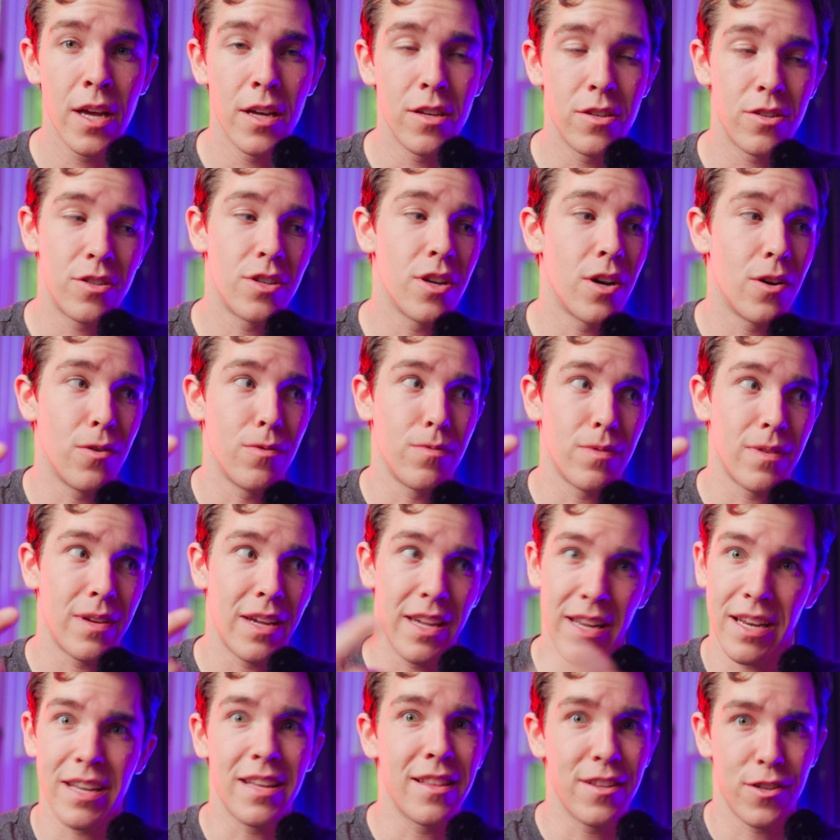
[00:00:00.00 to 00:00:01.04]
so
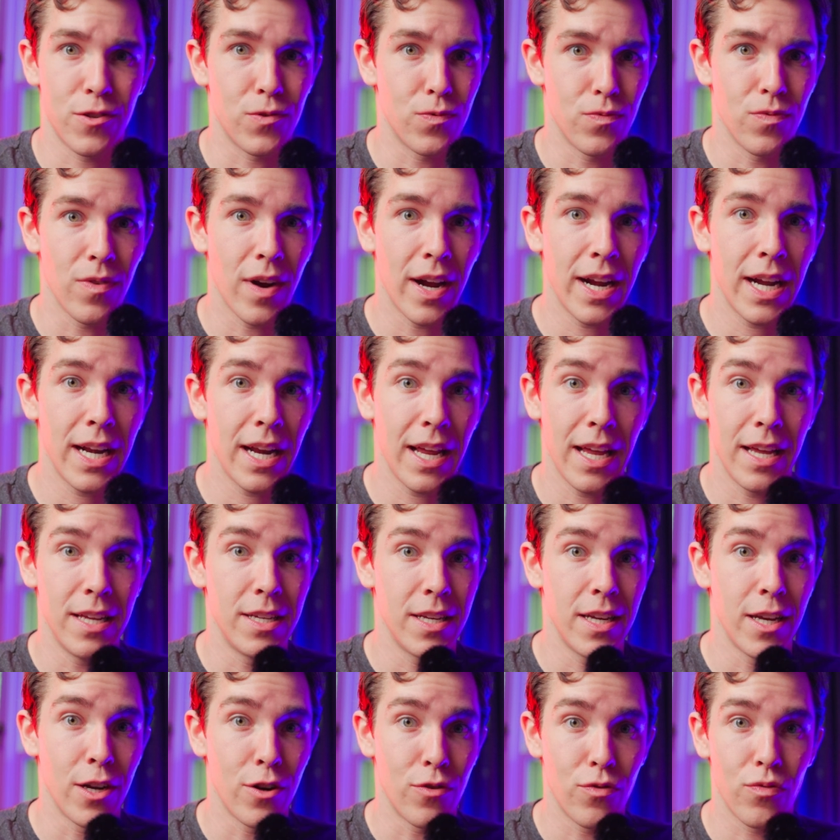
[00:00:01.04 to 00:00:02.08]
getting this right
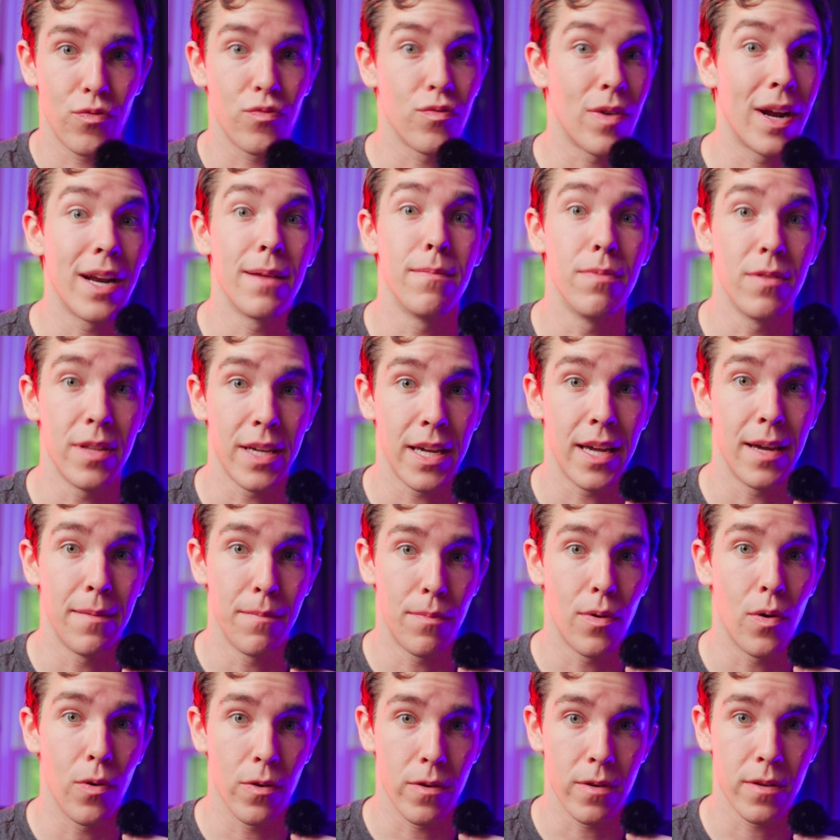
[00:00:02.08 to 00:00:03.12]
is incredibly
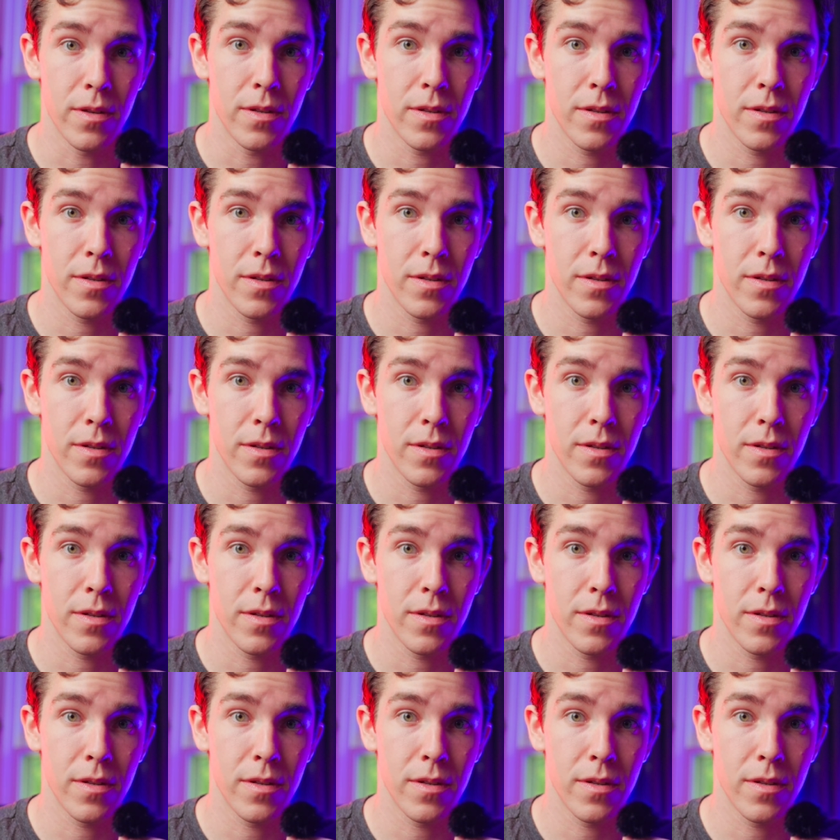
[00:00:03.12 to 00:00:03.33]
important.